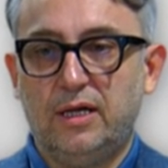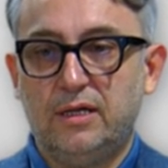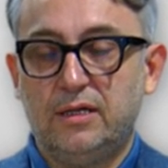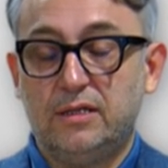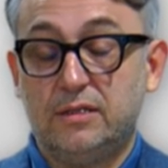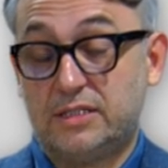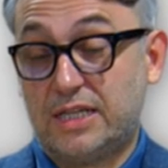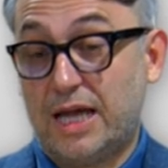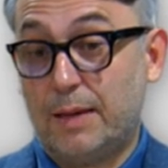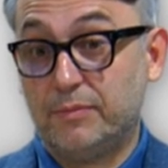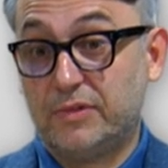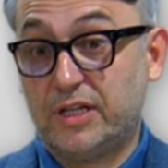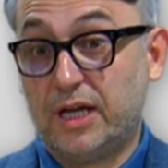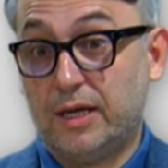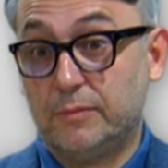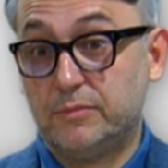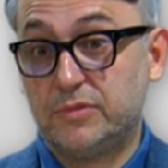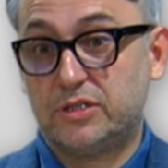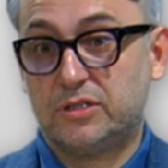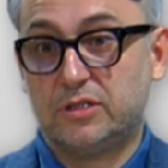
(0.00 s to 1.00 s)

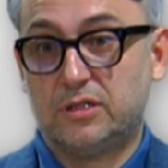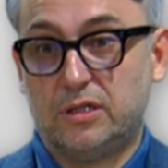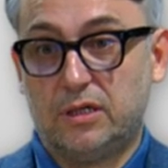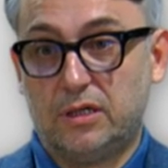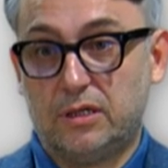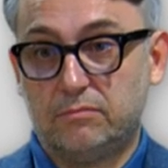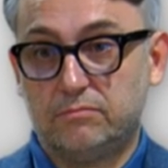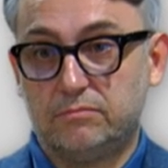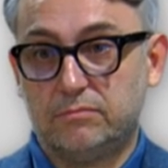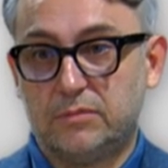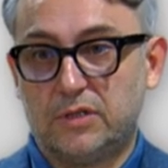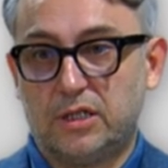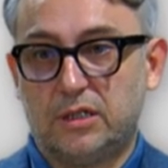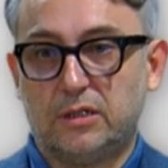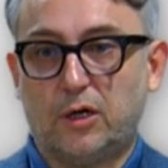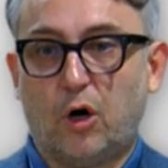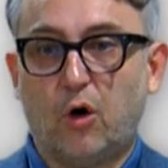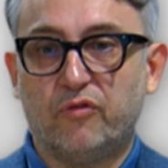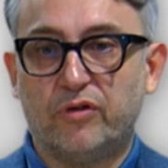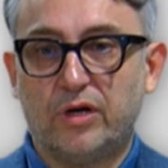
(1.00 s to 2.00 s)
sometimes uh,
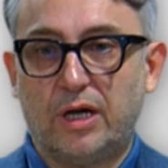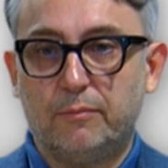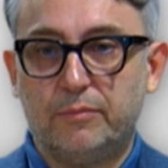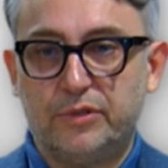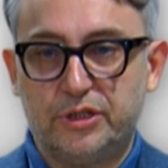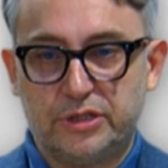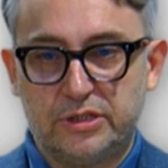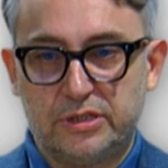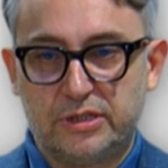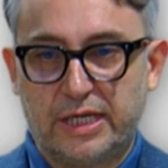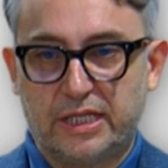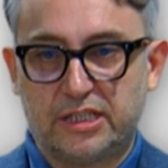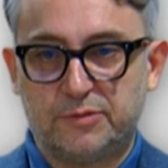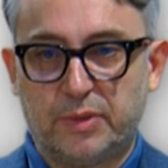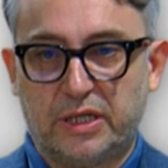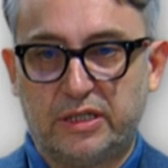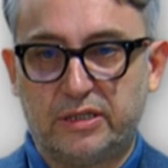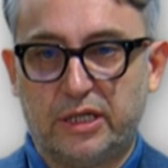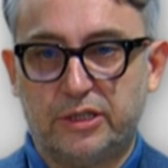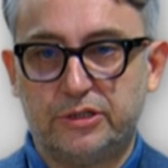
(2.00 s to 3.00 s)
uh, overambitious
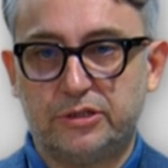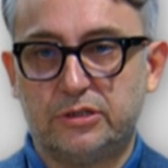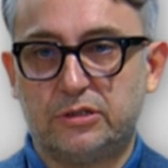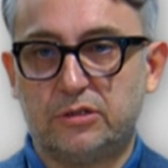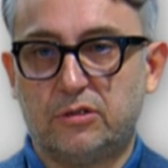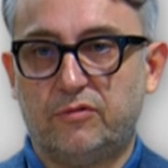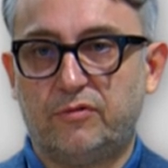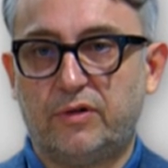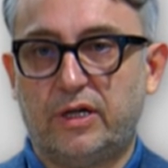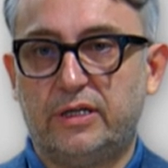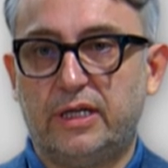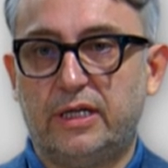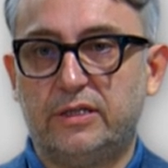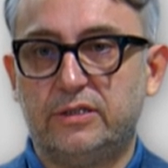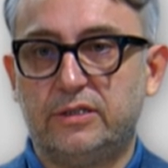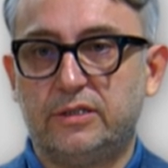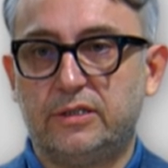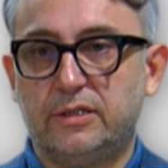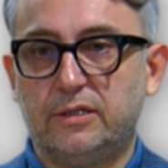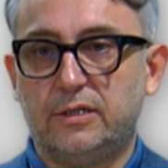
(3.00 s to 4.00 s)
expectations of
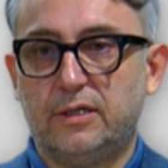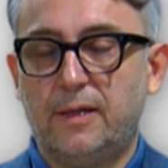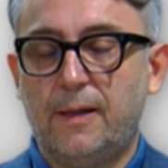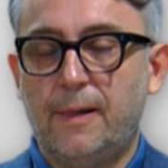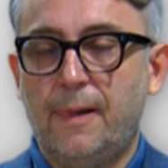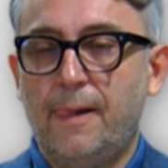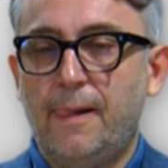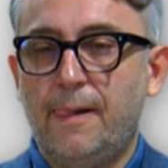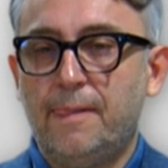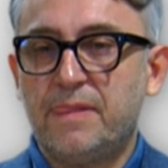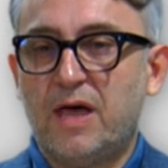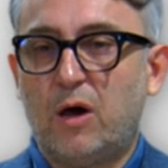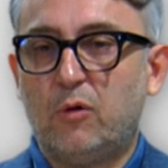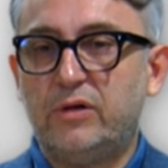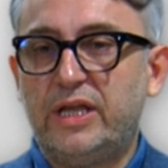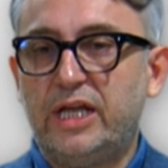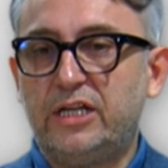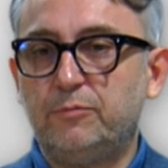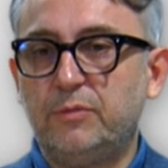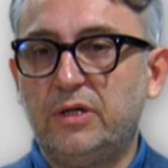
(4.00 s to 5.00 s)
identity. Now,
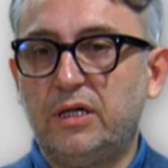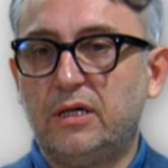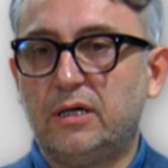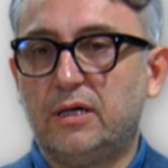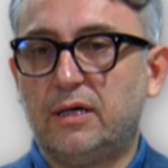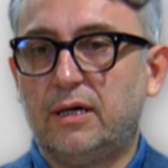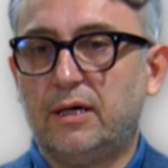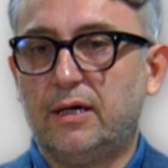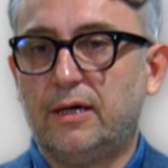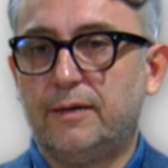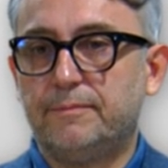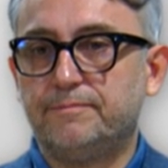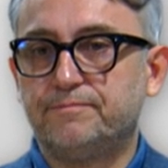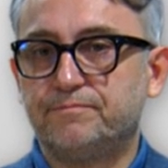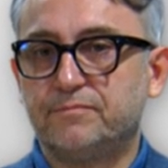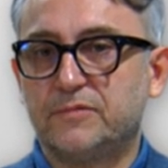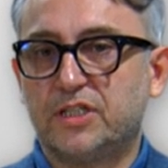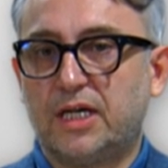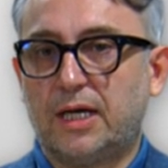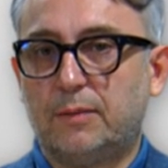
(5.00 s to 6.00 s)
let me uh,
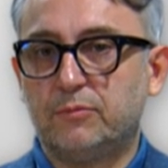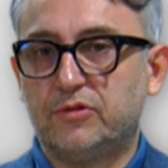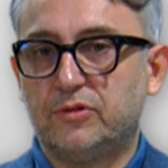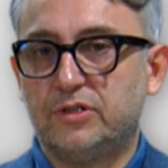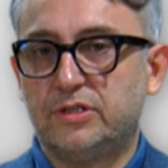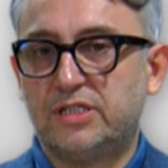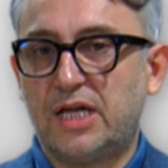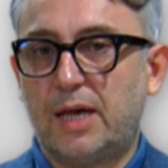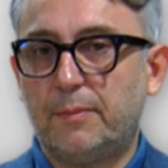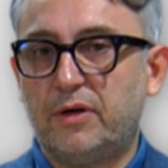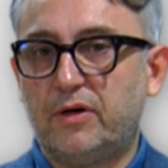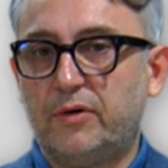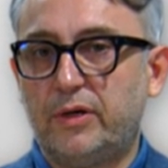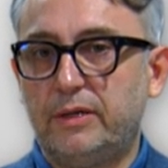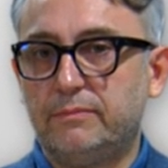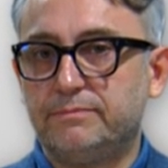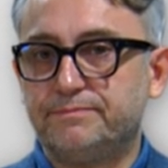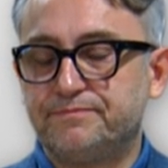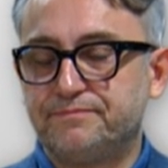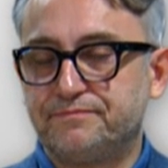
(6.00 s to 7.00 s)
come to the
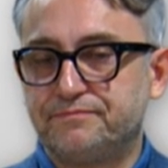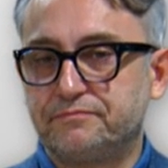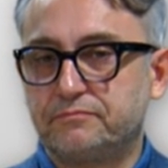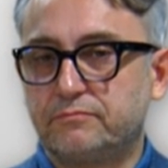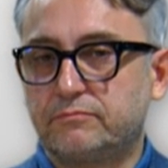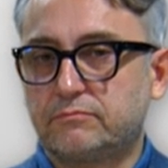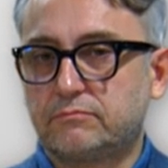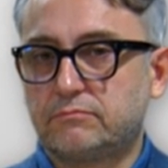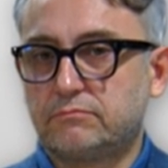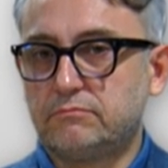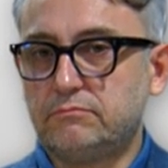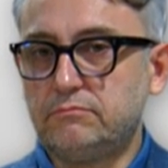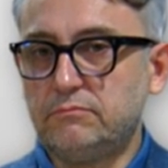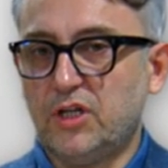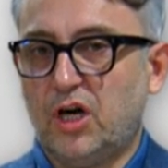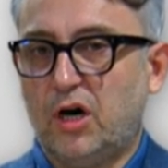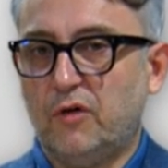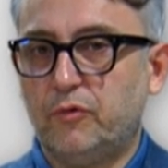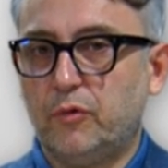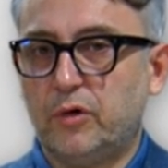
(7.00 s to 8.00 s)
summary
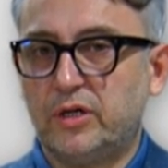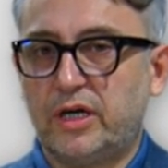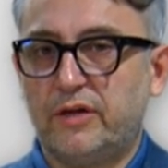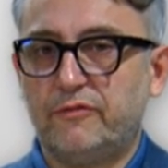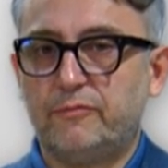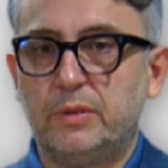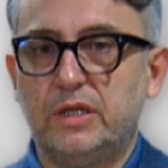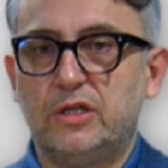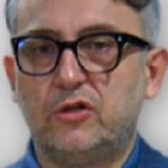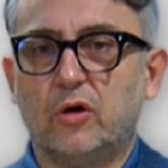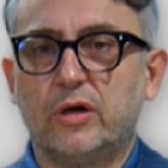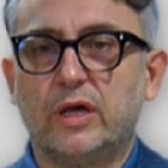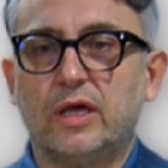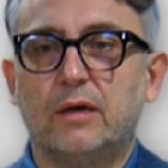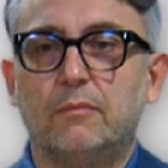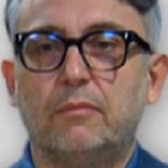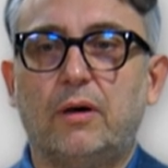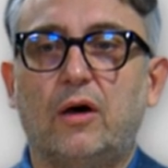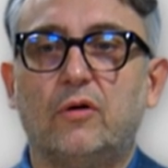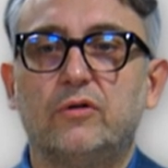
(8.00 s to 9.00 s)
of what I've been talking
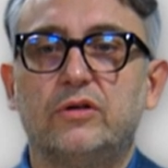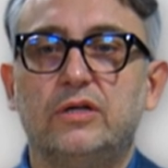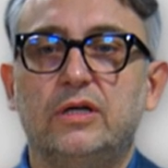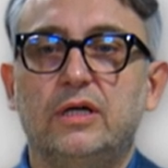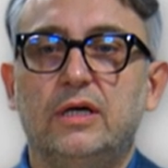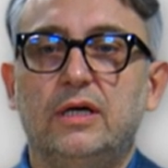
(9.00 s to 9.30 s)
about.